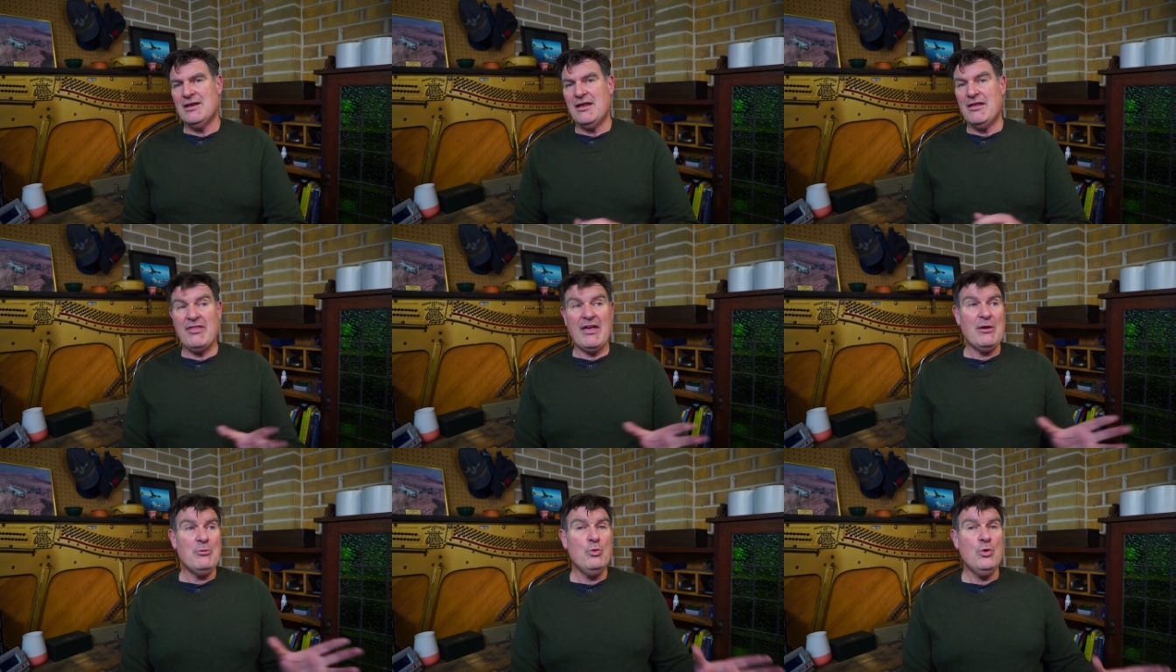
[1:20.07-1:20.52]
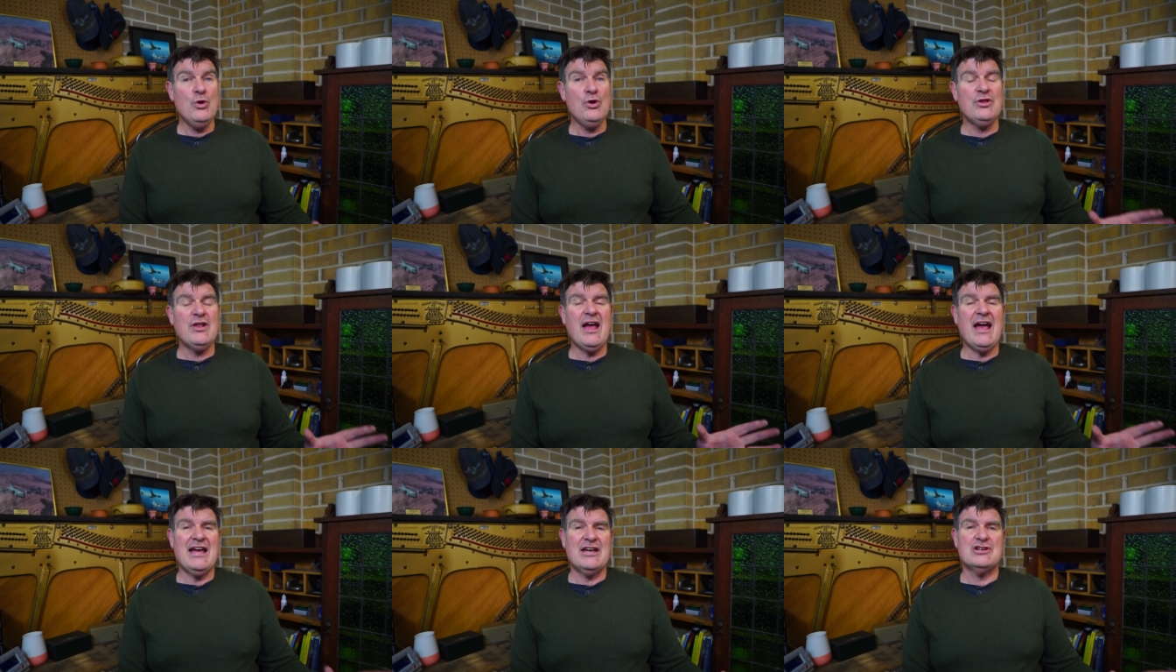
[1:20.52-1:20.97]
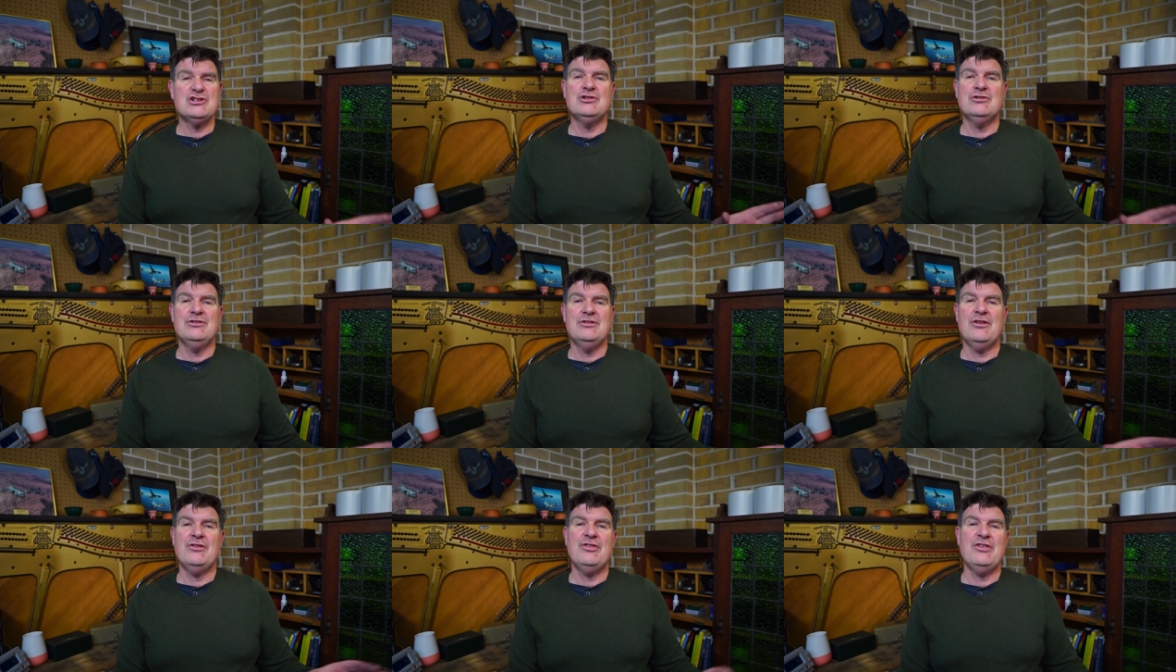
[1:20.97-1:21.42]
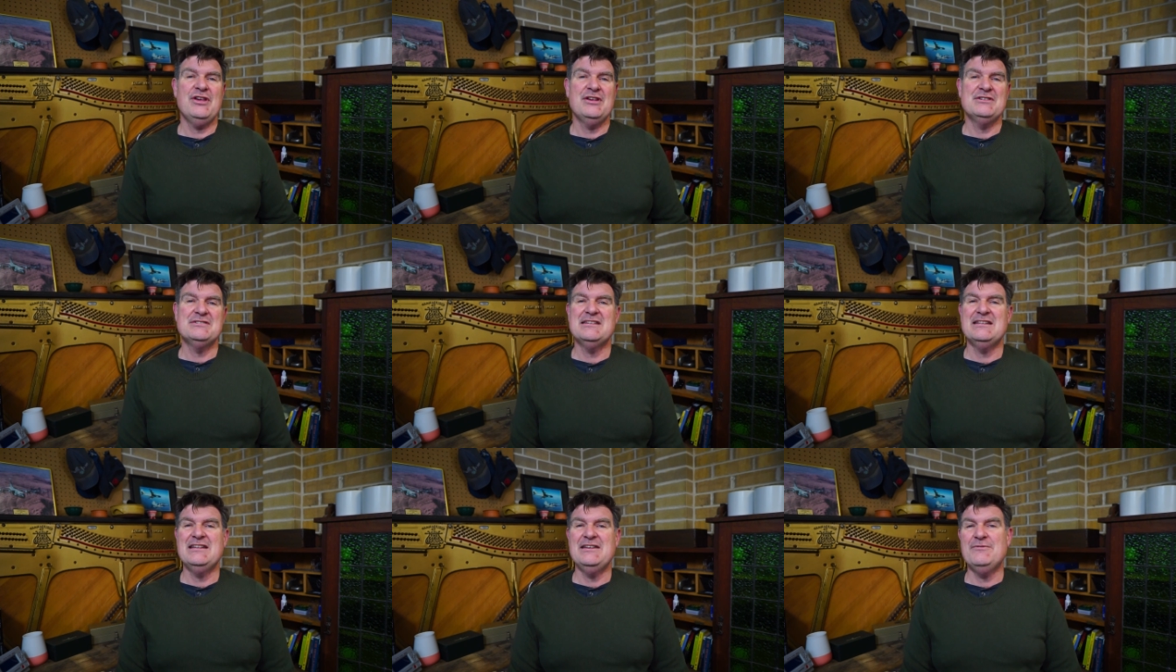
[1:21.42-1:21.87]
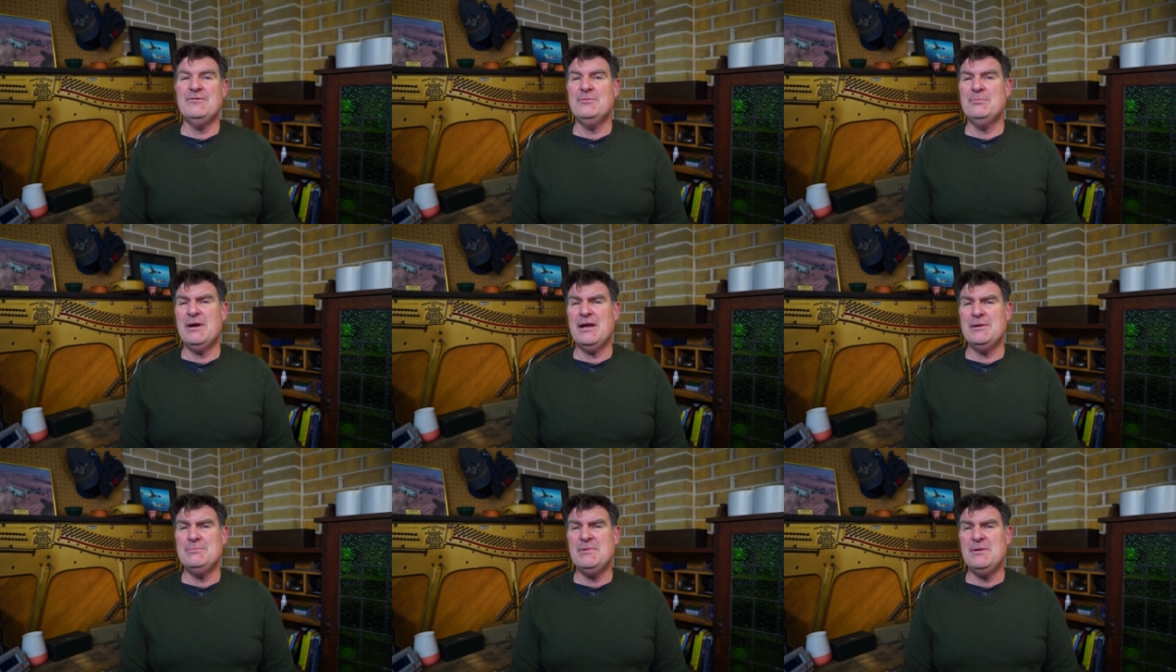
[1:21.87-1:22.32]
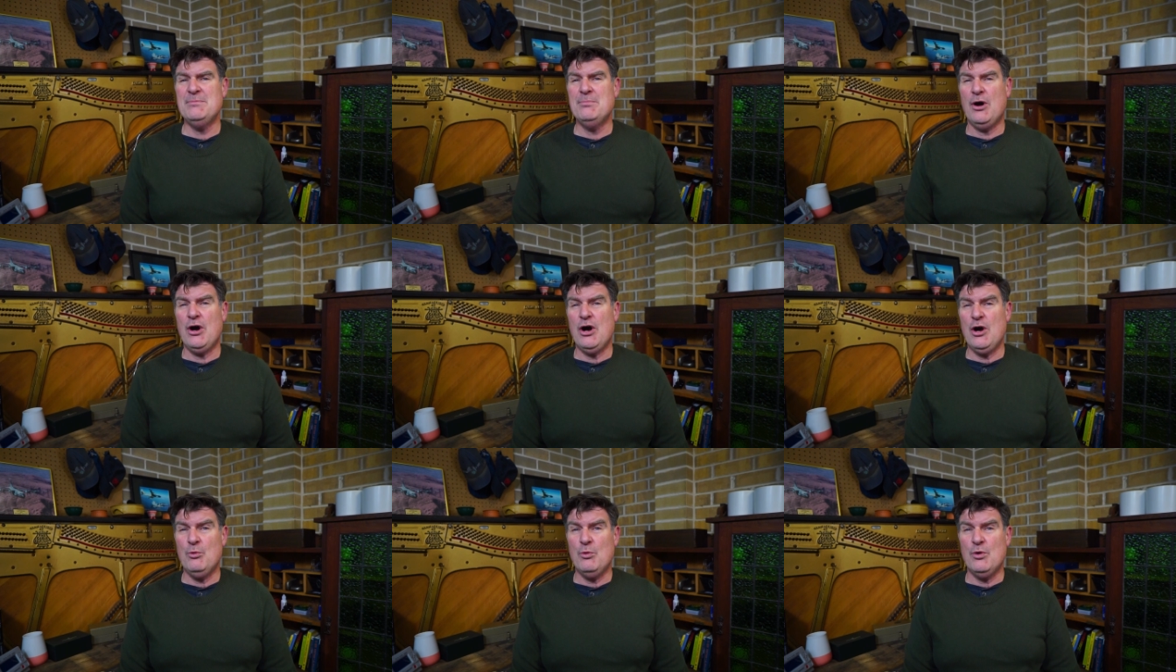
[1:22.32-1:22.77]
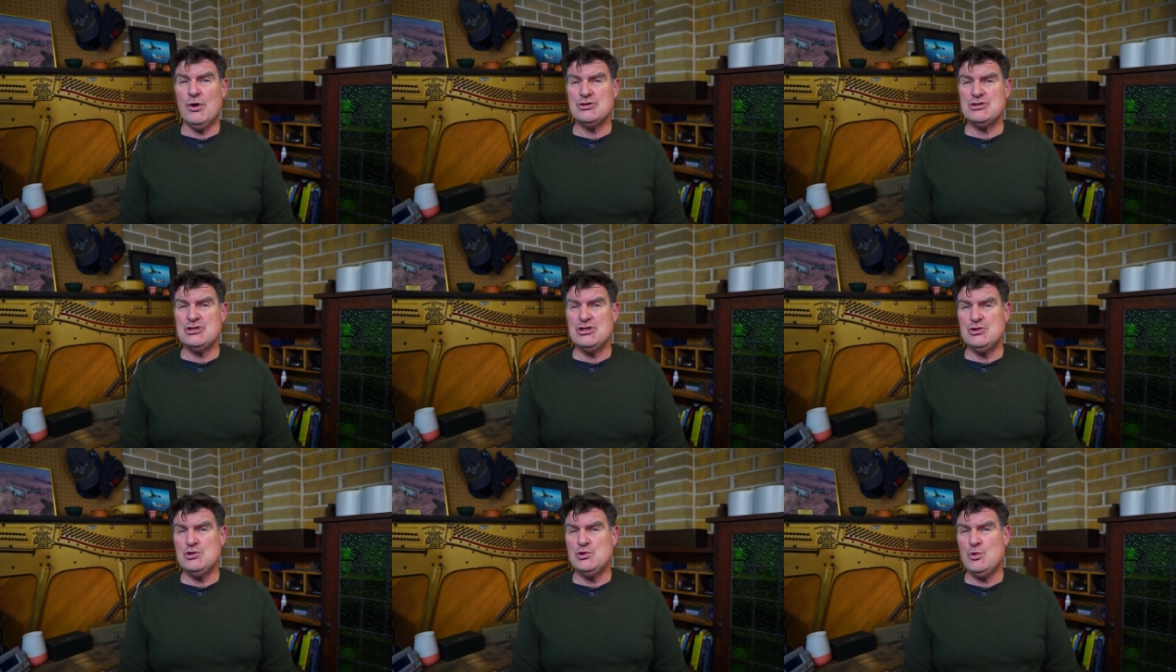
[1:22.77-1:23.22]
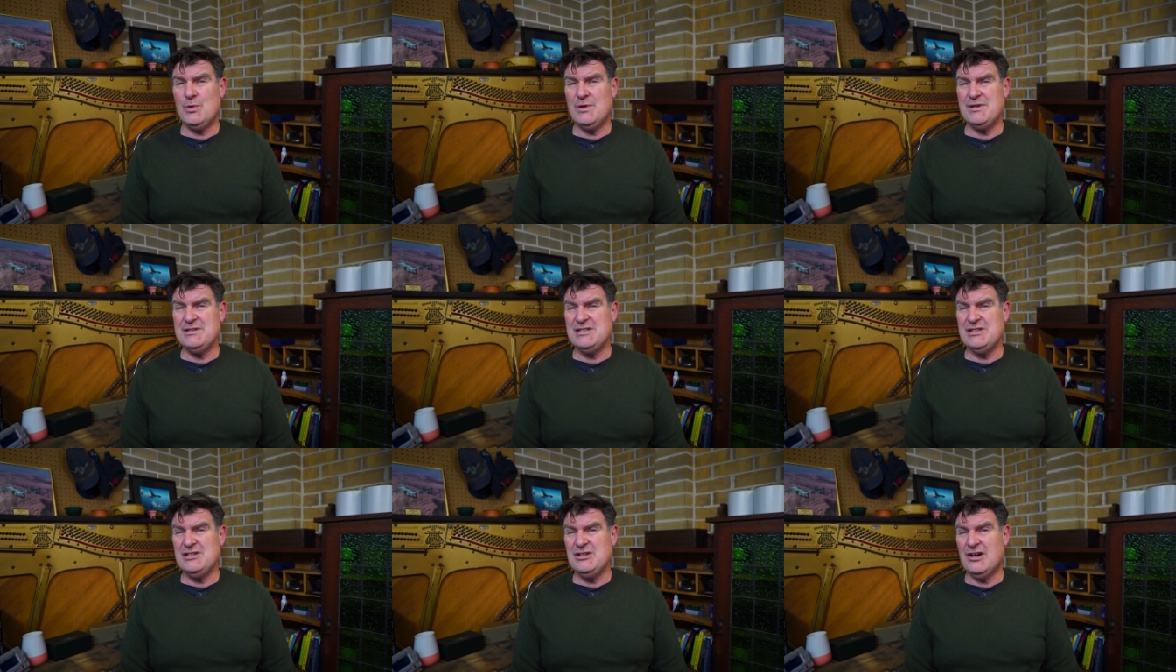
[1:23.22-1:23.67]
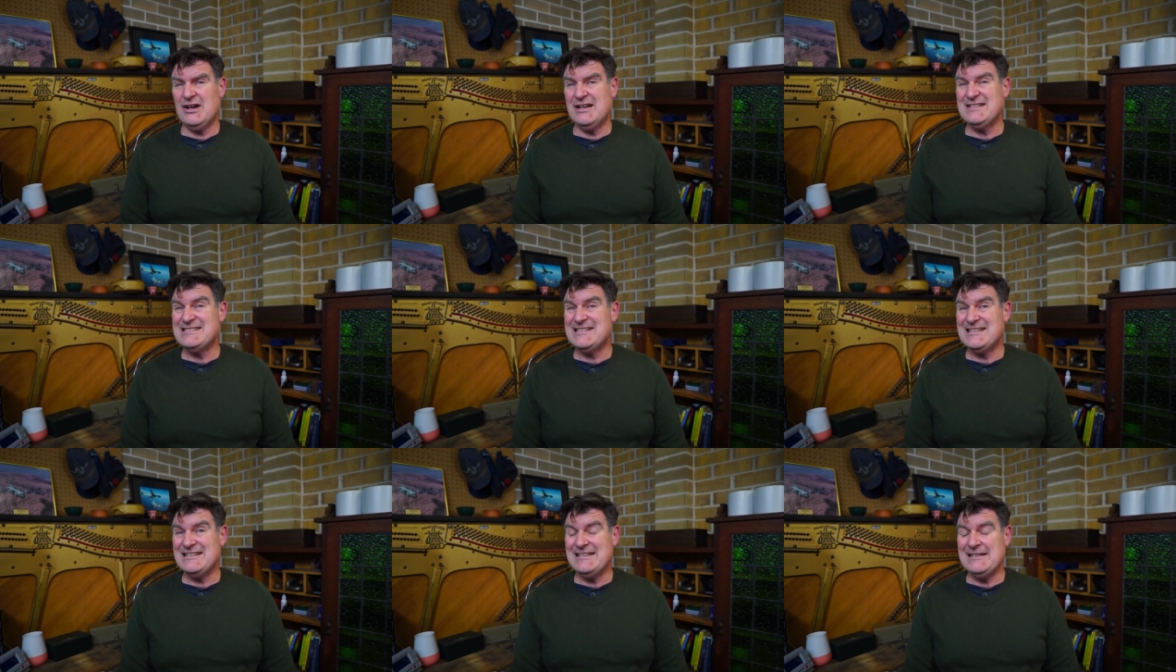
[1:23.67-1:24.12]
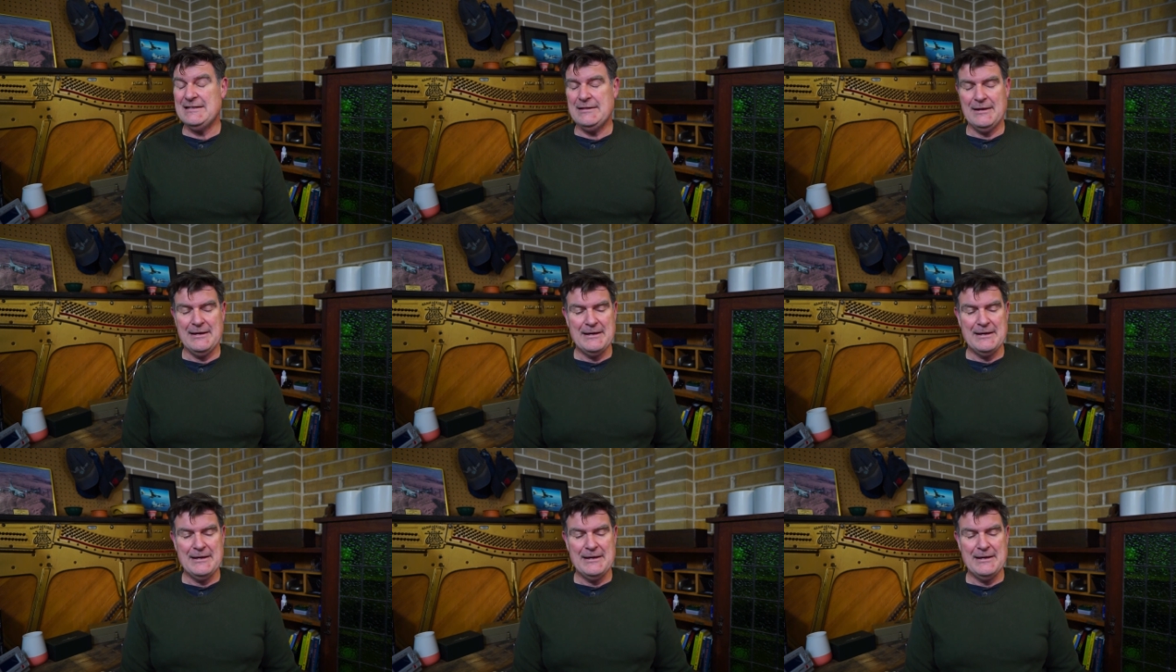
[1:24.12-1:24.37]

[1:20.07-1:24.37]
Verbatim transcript: they weren't actually the things that even made me buy a watch in 2019